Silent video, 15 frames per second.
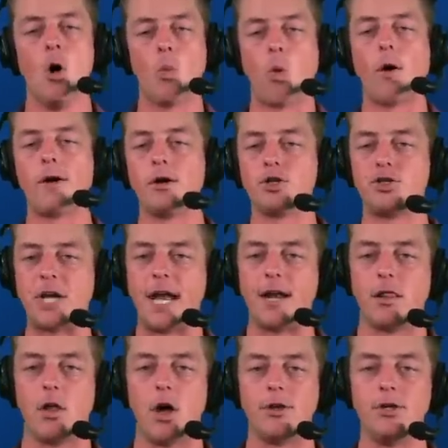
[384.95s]
Warriors
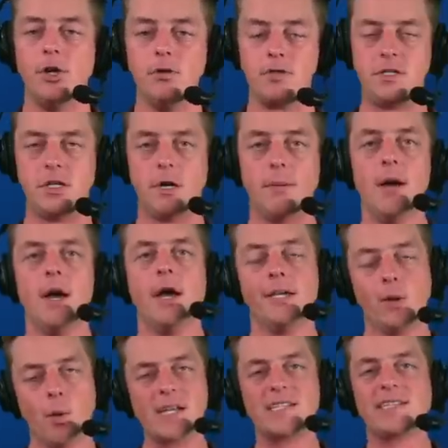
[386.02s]
channel on YouTube.
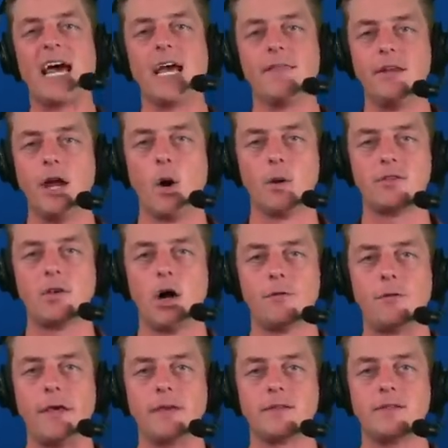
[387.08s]
You want to stay in the know with all
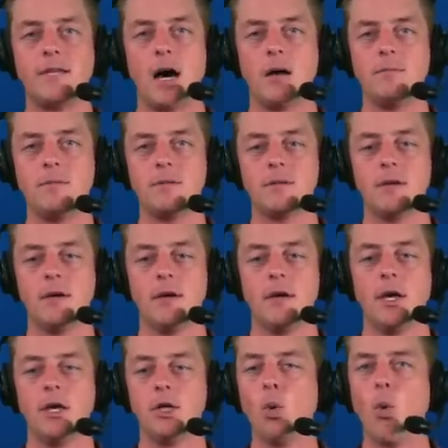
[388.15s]
things Dubs?
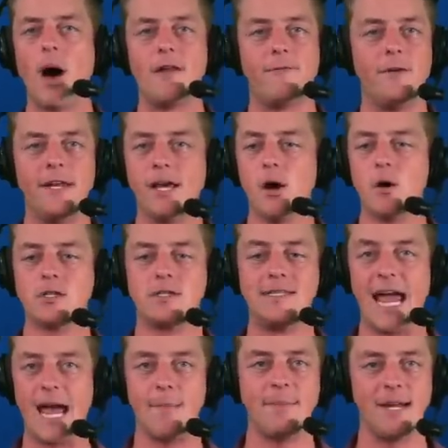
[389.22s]
You want videos
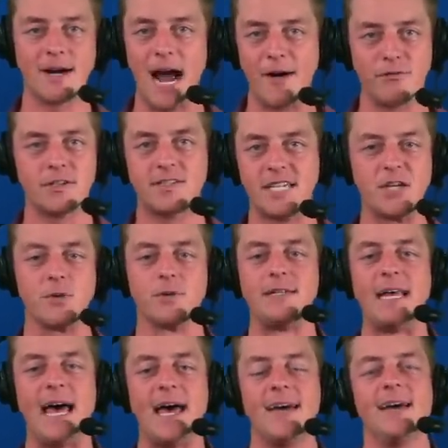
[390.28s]
damn near every single
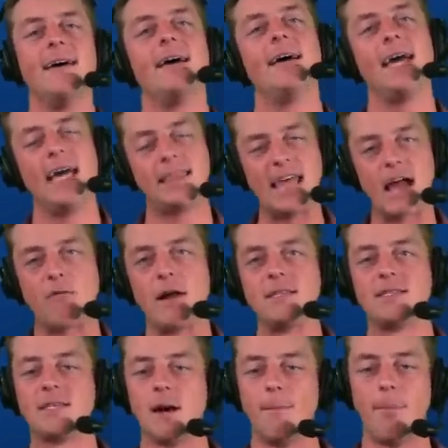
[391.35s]
day? Hit that red
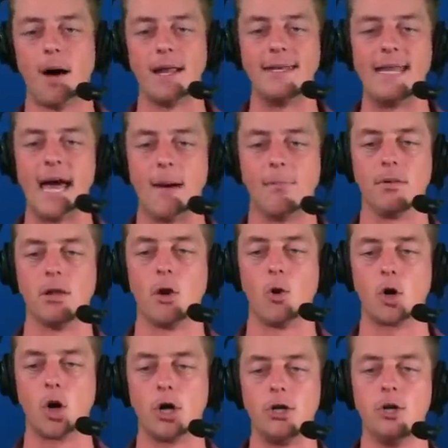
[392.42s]
sub button down below
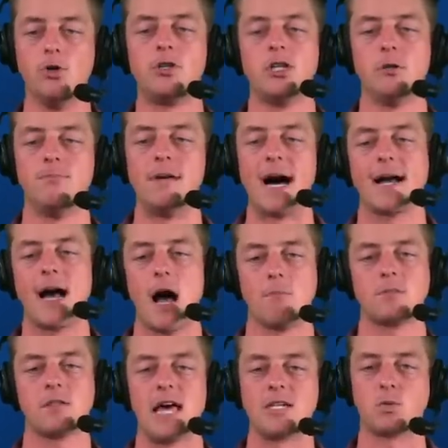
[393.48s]
or go to
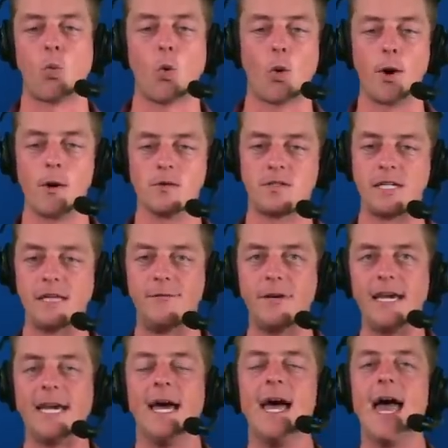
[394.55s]

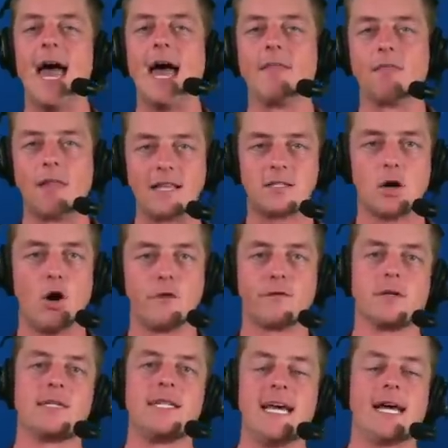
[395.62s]
youtube.com/WarriorsTV and let's
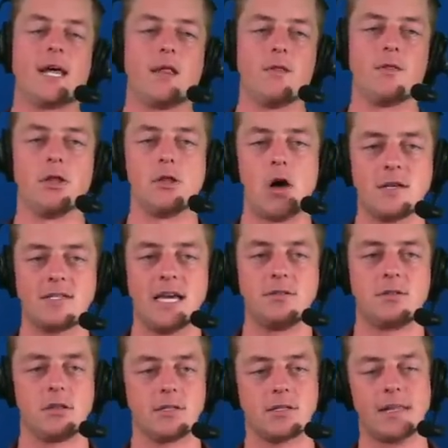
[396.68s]
overtake the Los
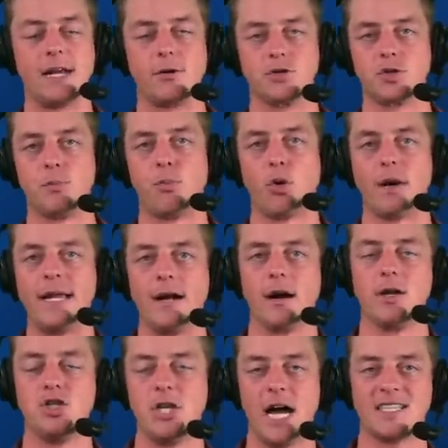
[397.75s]
Angeles Lakers report here
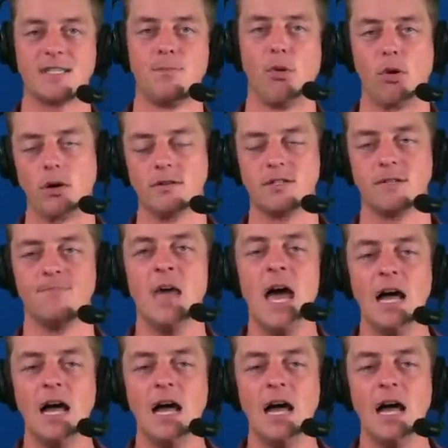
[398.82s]
at Chat Sports.